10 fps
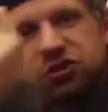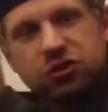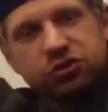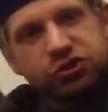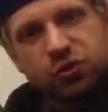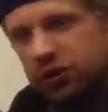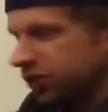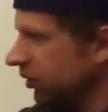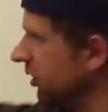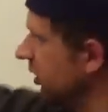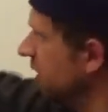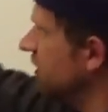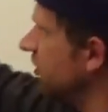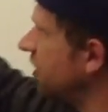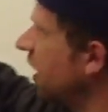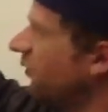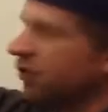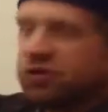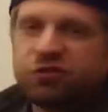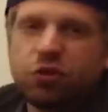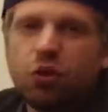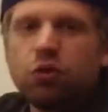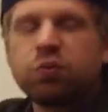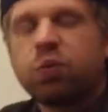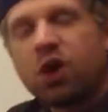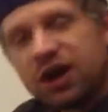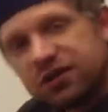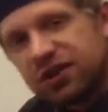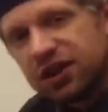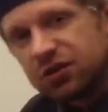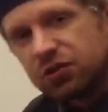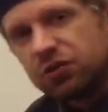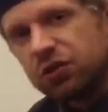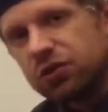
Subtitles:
a little square, to cover this whole rectangle.